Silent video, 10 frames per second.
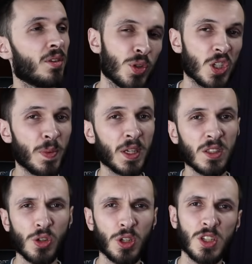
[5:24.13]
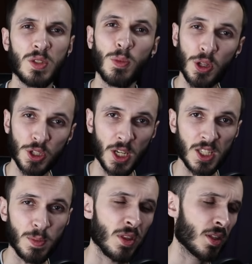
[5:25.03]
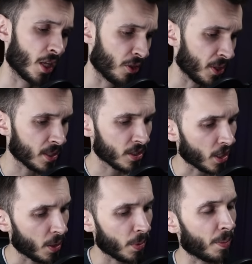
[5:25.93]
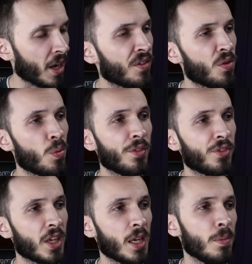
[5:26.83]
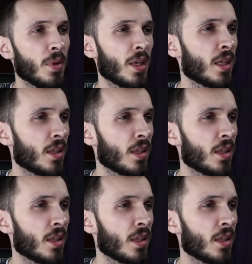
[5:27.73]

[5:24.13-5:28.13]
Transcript: Prospector got a small adjustment that I think is going to be a powerful one for him.